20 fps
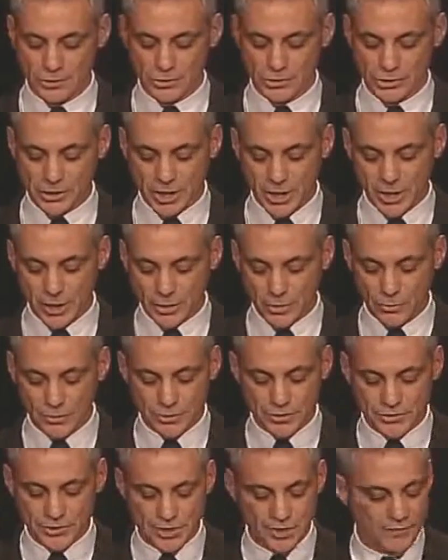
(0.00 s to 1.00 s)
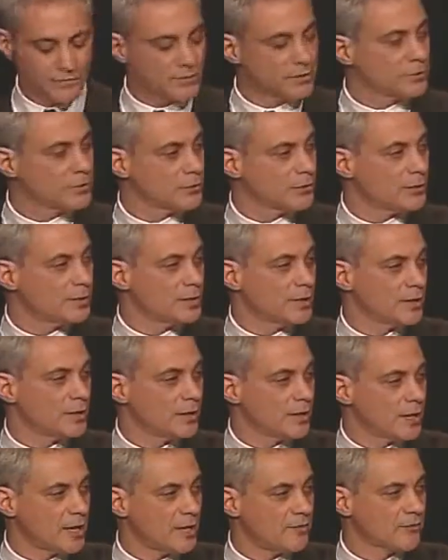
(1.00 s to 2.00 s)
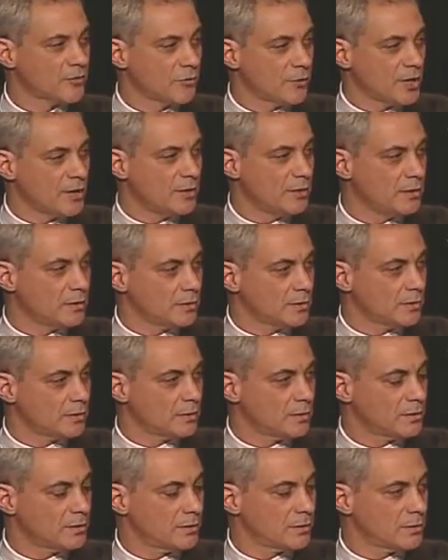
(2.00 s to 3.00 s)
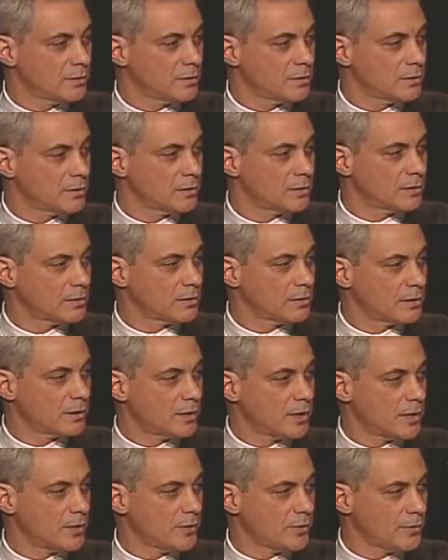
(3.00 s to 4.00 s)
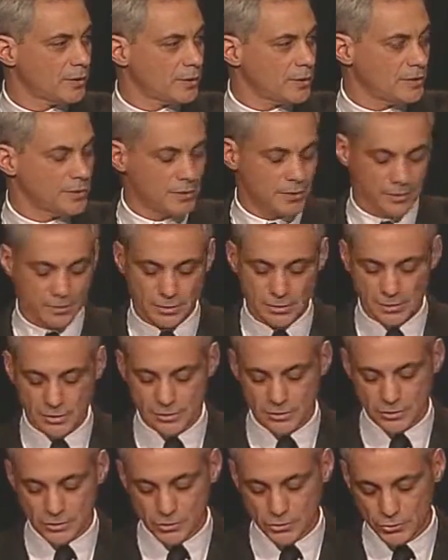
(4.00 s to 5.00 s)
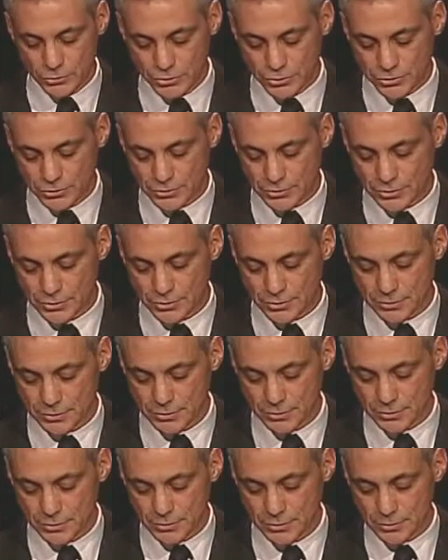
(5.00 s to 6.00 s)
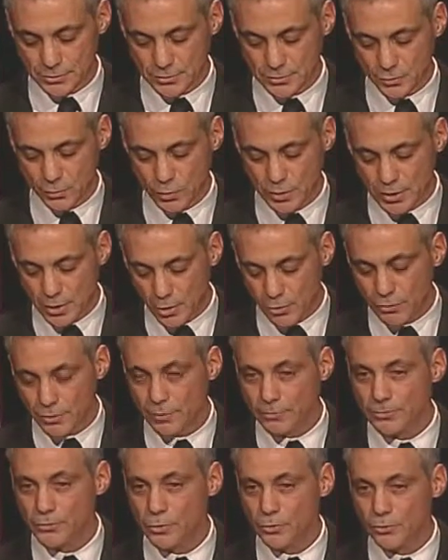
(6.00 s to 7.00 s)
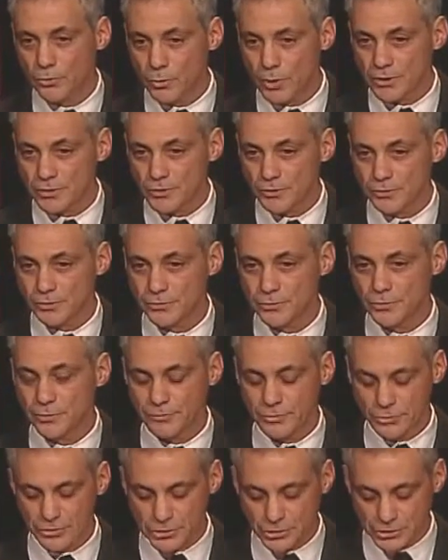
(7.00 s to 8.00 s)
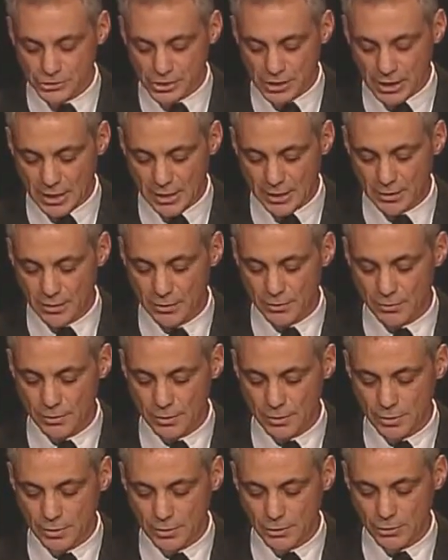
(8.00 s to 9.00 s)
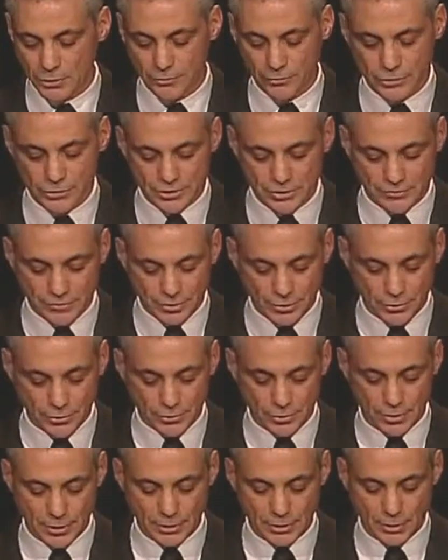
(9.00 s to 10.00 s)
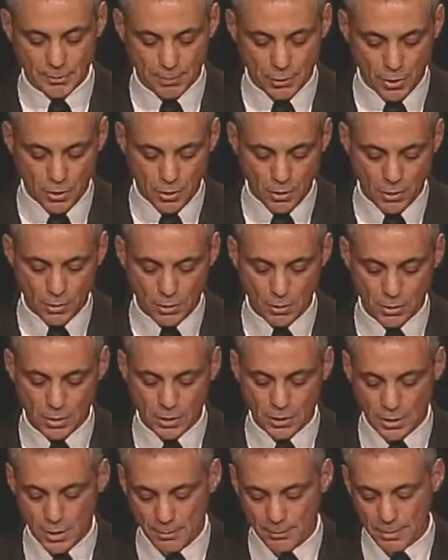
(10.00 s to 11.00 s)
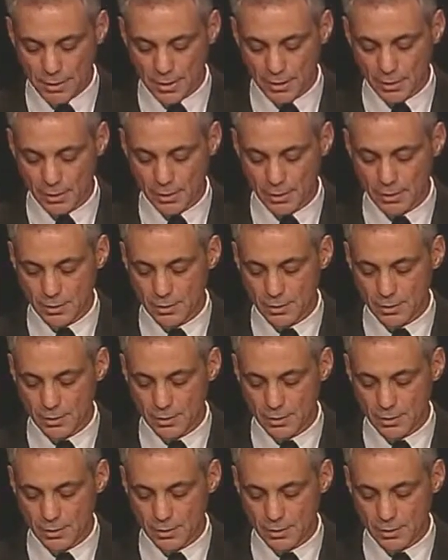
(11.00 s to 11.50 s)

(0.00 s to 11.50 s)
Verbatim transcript: Chicago and the state of Illinois have great higher ed institutions. We know them, Northwestern, University of Chicago, University of Illinois, DePaul, Columbia,